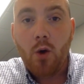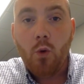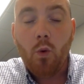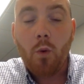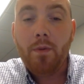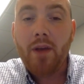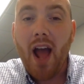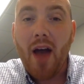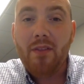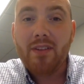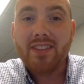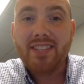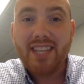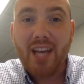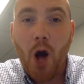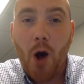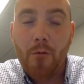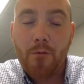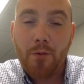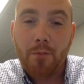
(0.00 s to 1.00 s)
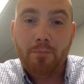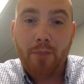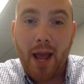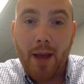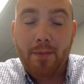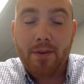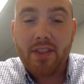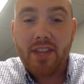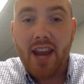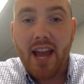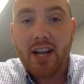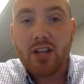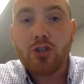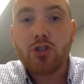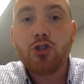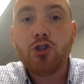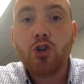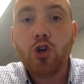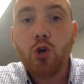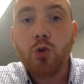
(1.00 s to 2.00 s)
will be on the DL for maybe the
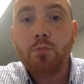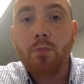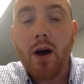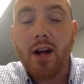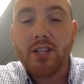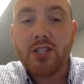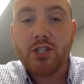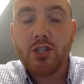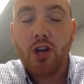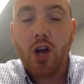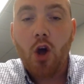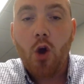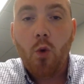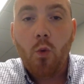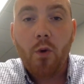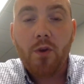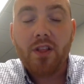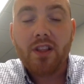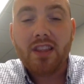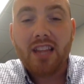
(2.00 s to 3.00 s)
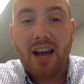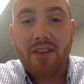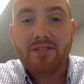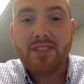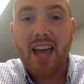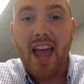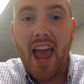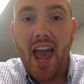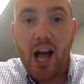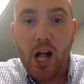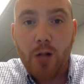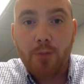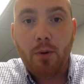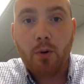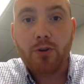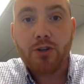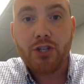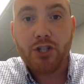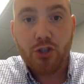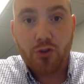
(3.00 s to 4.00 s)
next two months with a left
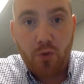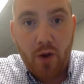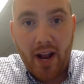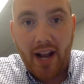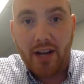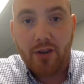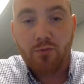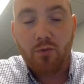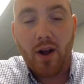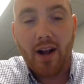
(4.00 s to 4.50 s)
elbow strain.